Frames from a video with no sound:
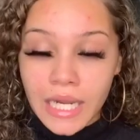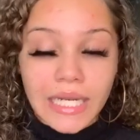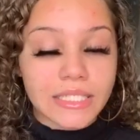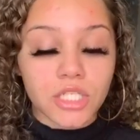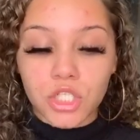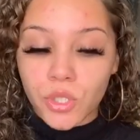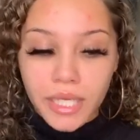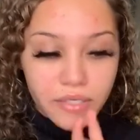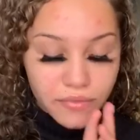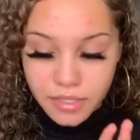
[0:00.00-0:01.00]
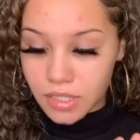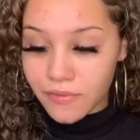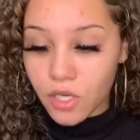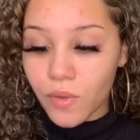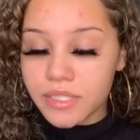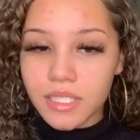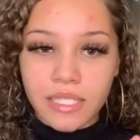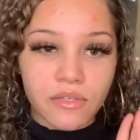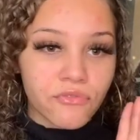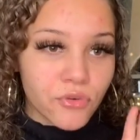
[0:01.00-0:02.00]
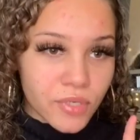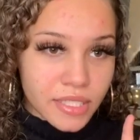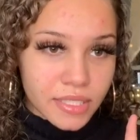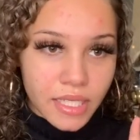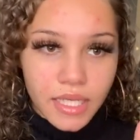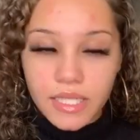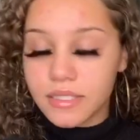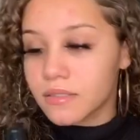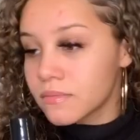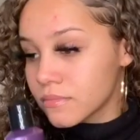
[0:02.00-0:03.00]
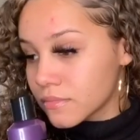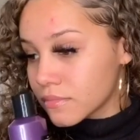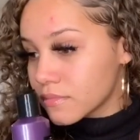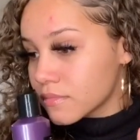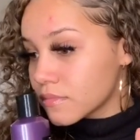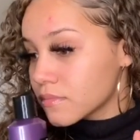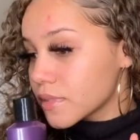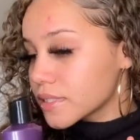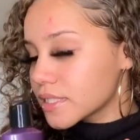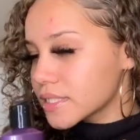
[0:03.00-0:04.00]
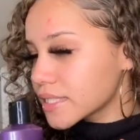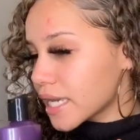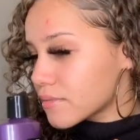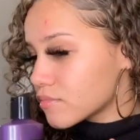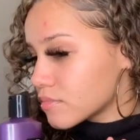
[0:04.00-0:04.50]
I need to start trying different stuff. I always get like the fruity scents and this is like,